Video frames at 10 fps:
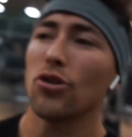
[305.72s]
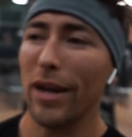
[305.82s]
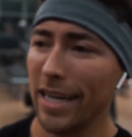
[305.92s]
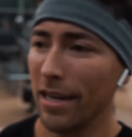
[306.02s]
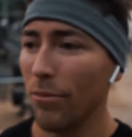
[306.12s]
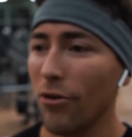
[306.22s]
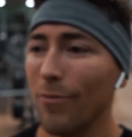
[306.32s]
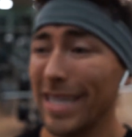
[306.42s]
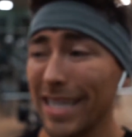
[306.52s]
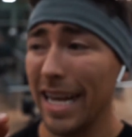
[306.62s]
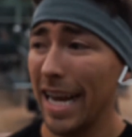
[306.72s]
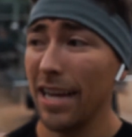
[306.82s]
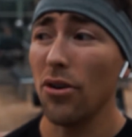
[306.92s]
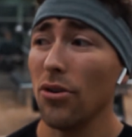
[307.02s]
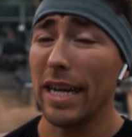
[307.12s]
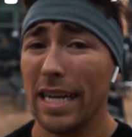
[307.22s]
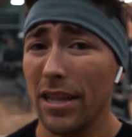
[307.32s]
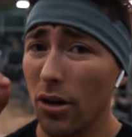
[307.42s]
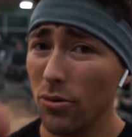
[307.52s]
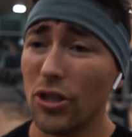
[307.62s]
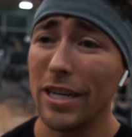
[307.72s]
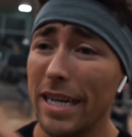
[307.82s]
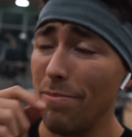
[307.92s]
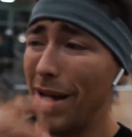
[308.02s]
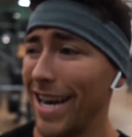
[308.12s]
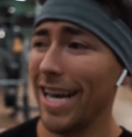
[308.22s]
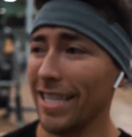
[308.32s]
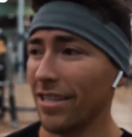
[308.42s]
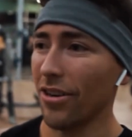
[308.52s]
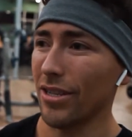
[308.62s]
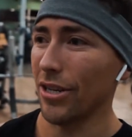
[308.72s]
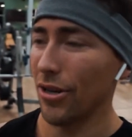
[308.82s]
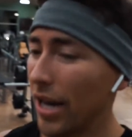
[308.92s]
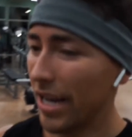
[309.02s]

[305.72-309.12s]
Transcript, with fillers: training and movement, and they had all like the OG badasses on there.